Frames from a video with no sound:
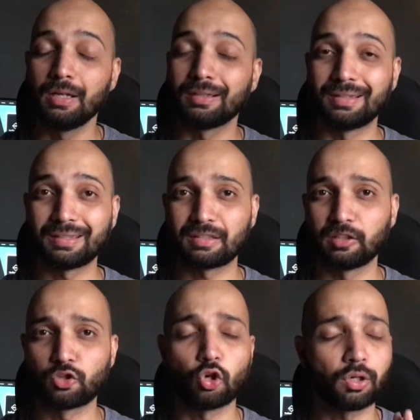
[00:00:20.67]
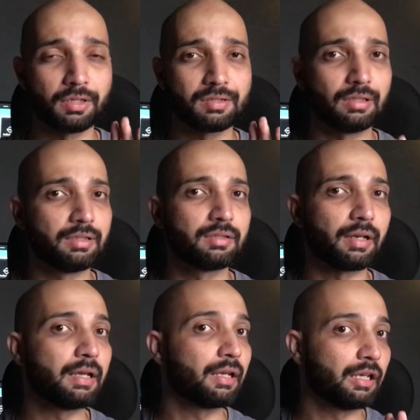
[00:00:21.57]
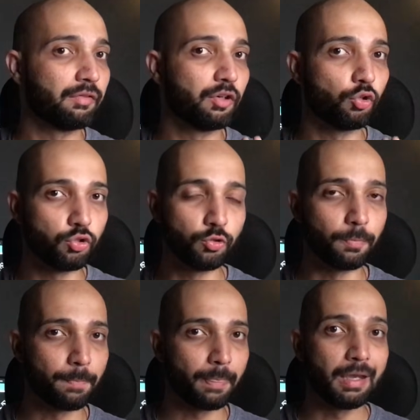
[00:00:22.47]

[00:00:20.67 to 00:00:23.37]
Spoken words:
That's the shortest answer I can give it to you.